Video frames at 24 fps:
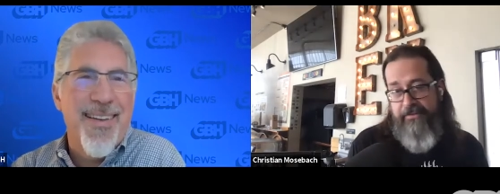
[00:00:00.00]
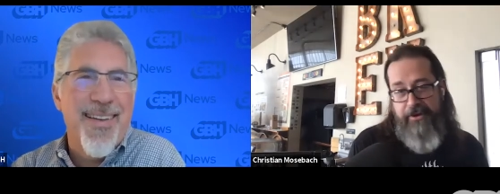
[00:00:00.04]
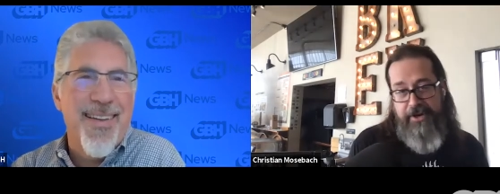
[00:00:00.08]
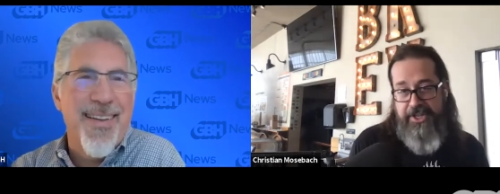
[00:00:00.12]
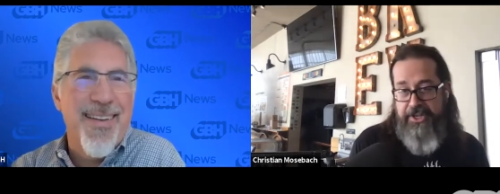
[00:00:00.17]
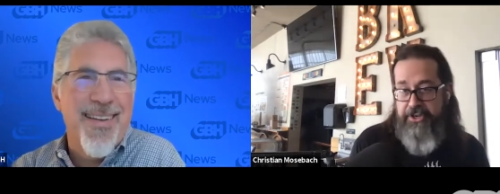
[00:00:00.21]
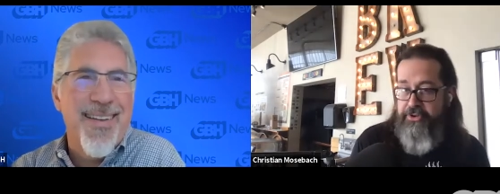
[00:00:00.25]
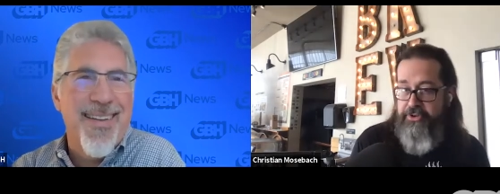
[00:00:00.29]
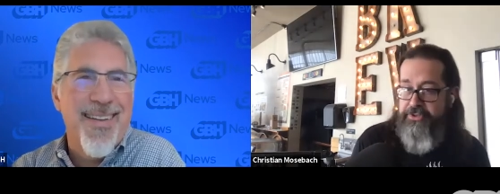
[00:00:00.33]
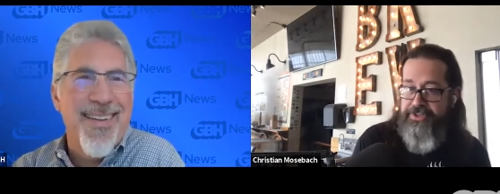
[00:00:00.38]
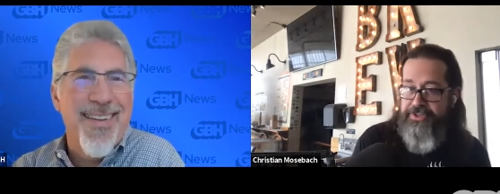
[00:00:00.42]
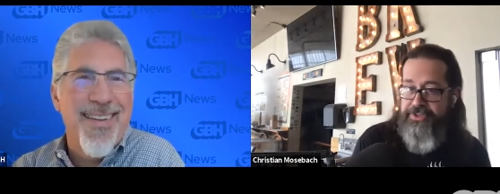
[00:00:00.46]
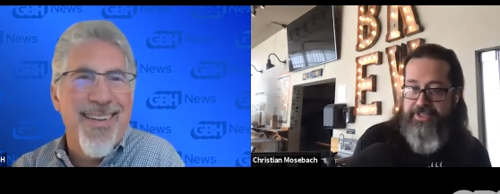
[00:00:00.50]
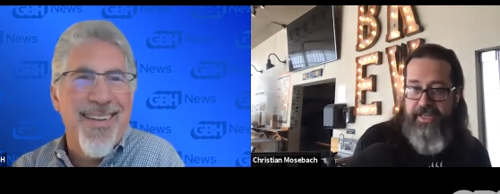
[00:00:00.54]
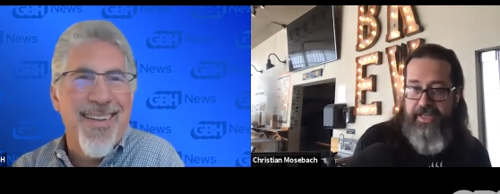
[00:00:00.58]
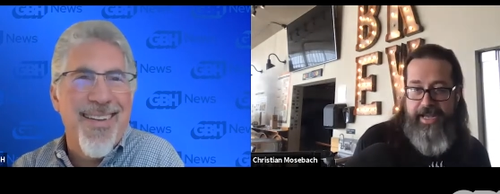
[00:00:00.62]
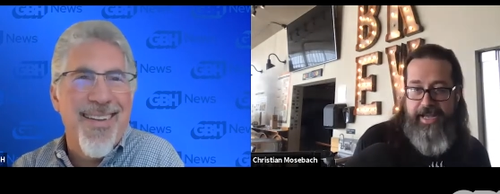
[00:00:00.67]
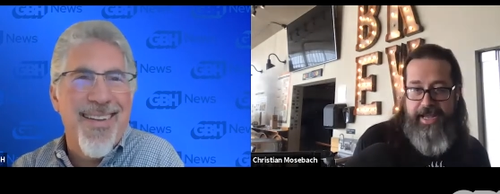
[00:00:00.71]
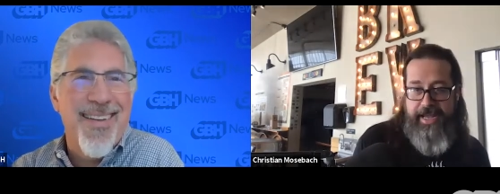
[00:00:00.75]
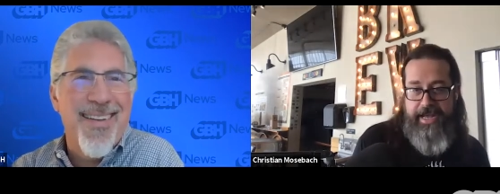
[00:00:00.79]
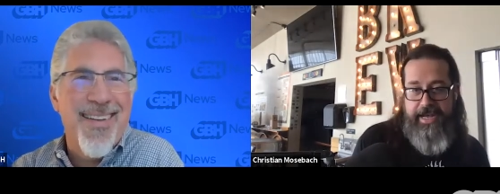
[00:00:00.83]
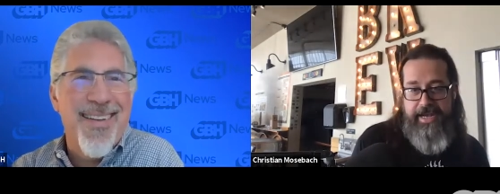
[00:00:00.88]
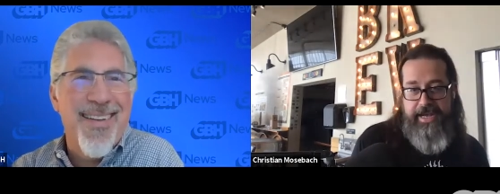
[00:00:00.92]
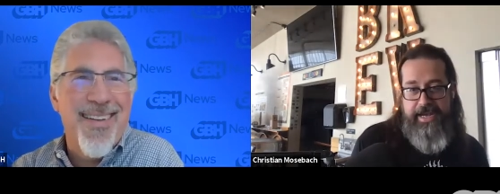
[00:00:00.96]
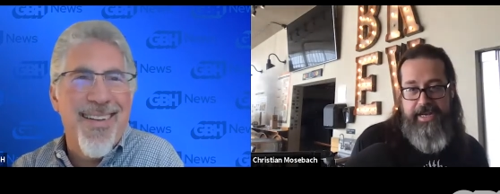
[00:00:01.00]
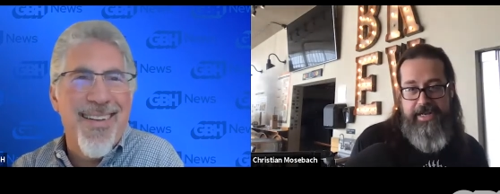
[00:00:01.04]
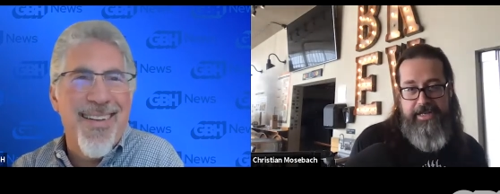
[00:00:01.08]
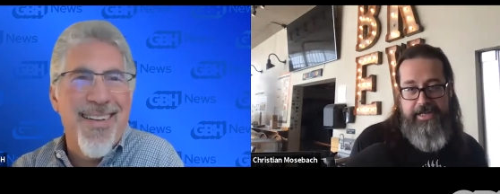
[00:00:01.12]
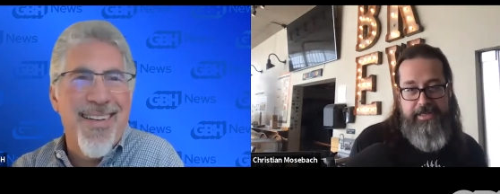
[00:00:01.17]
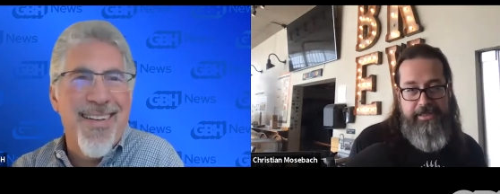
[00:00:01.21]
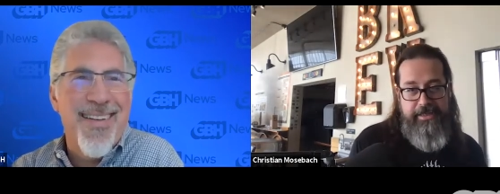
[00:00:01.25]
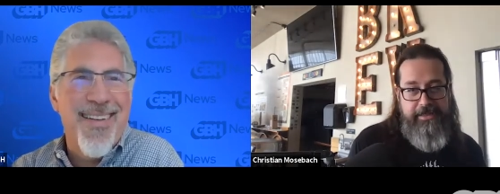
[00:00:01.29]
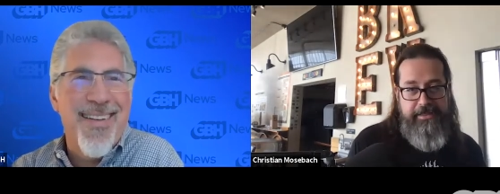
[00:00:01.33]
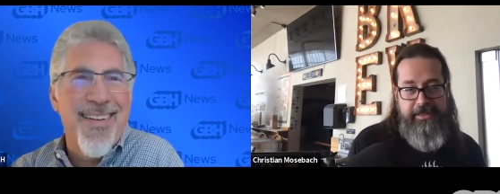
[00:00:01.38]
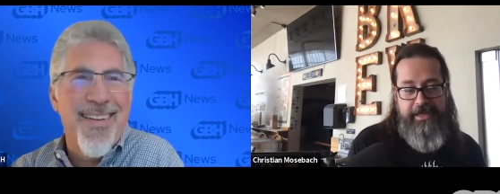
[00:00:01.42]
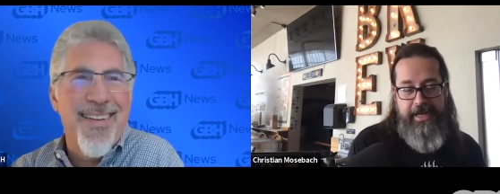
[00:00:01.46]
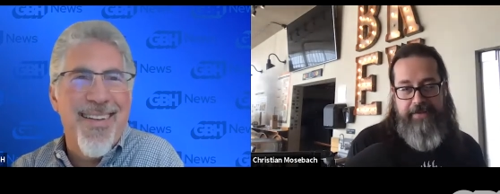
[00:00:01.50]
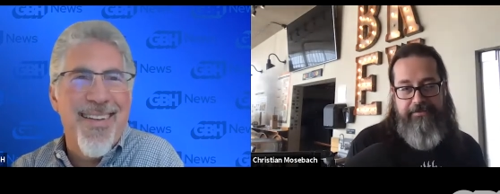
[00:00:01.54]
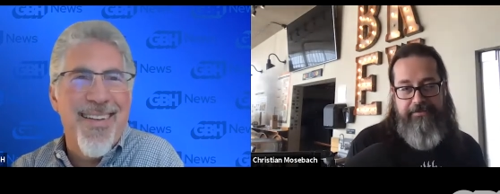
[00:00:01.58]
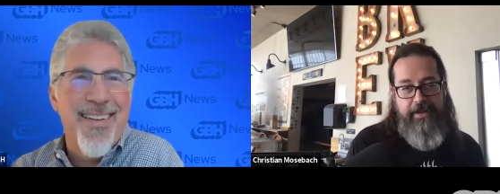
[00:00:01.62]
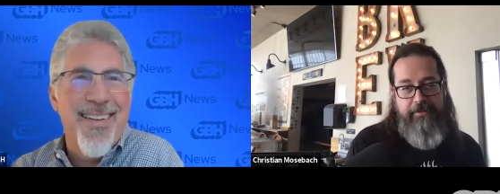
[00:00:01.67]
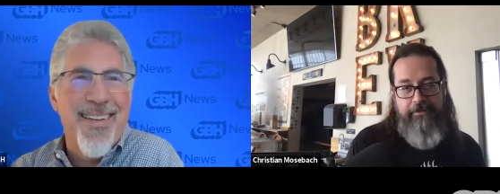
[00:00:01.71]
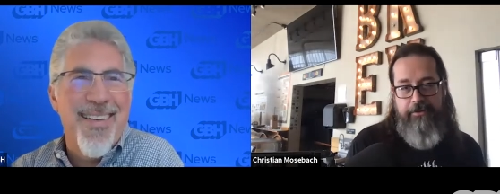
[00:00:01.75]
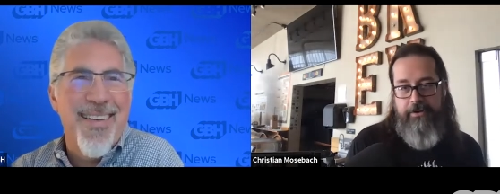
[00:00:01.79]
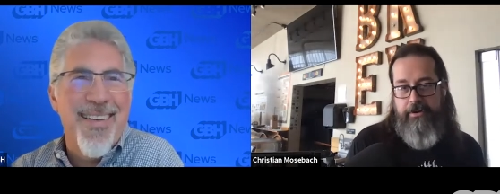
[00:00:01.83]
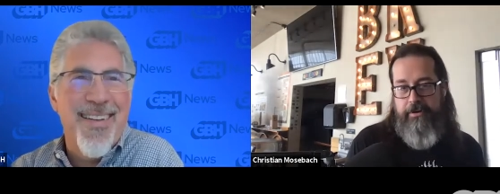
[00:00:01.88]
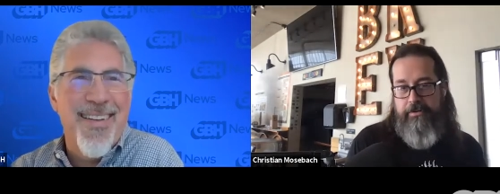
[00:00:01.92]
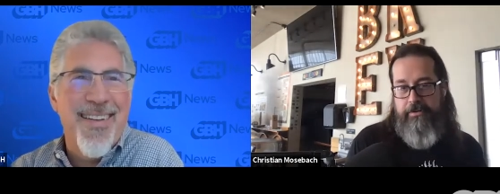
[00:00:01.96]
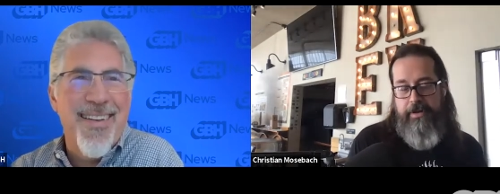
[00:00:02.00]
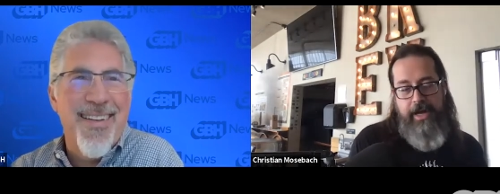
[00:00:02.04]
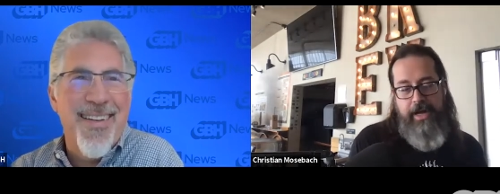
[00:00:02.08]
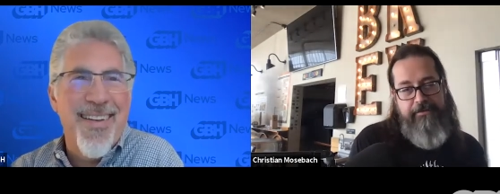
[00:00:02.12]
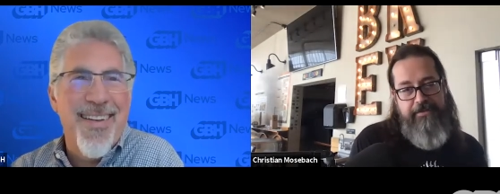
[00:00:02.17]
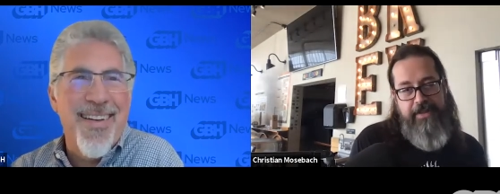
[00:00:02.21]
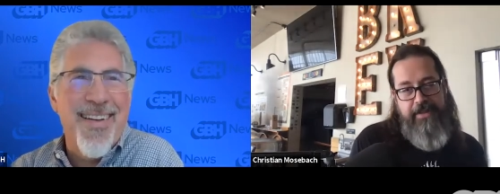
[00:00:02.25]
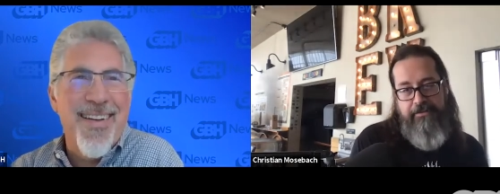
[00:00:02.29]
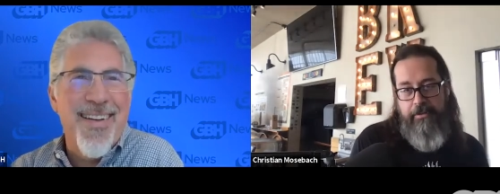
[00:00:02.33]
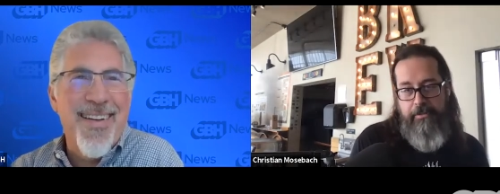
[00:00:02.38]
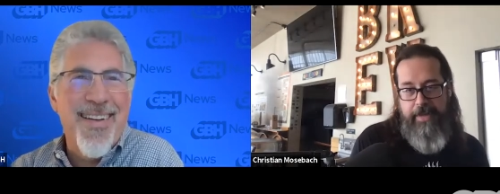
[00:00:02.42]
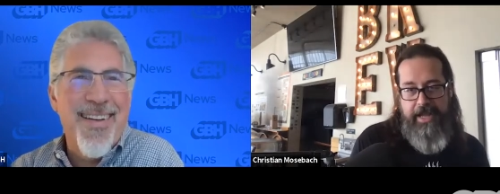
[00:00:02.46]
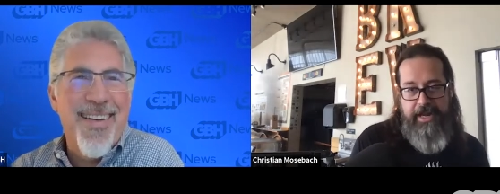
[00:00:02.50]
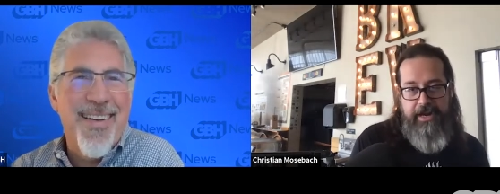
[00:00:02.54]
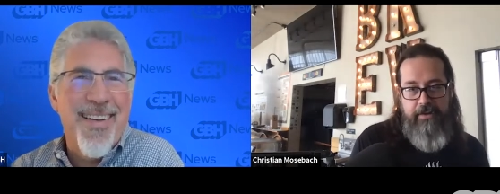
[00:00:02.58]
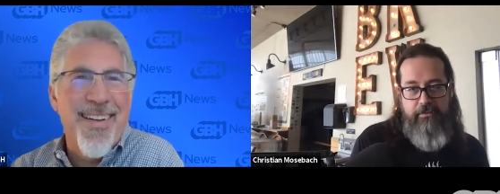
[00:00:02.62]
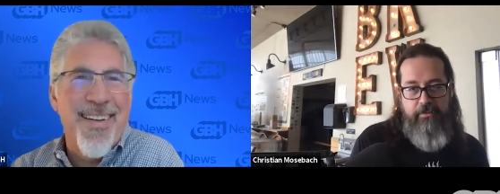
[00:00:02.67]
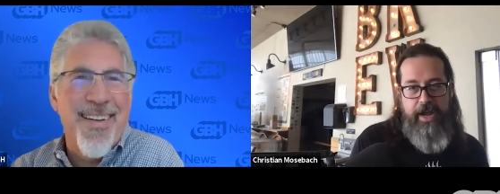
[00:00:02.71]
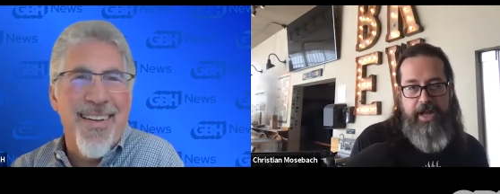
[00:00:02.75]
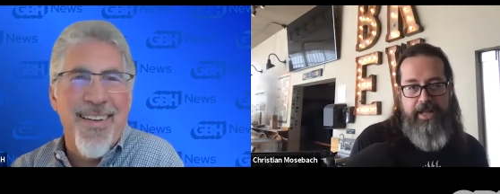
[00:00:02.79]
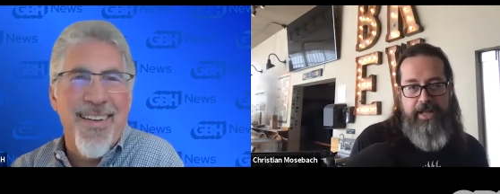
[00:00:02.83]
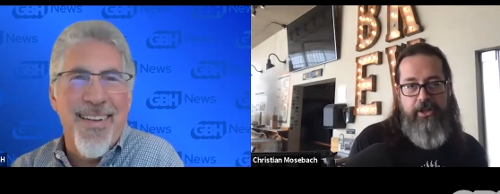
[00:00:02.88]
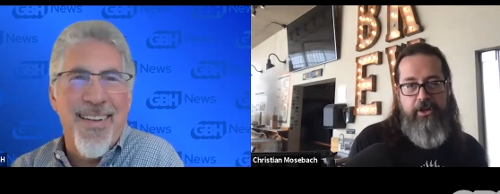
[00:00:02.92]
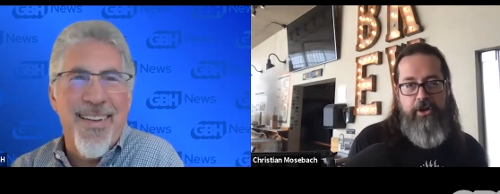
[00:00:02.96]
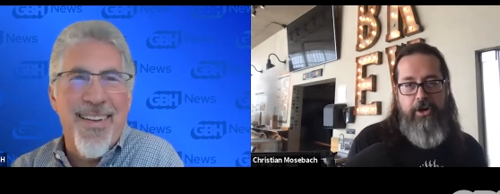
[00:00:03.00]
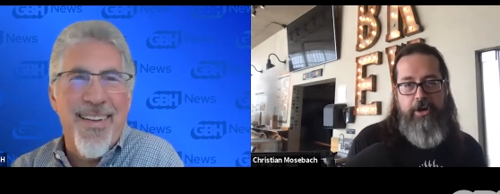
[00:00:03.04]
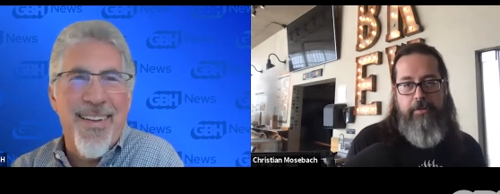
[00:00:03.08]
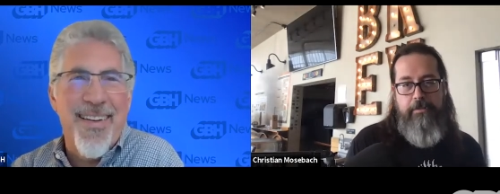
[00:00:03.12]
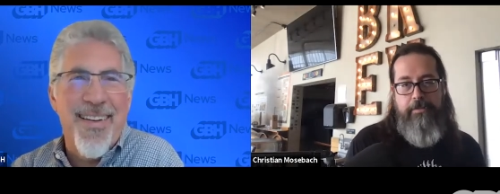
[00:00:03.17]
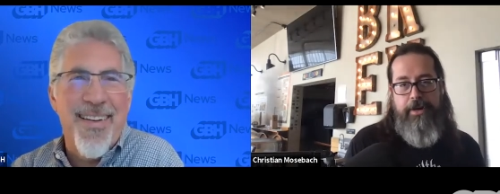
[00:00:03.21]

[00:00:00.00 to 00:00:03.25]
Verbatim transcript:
Speaker 1: I've never used a, uh, I've never, I've never made a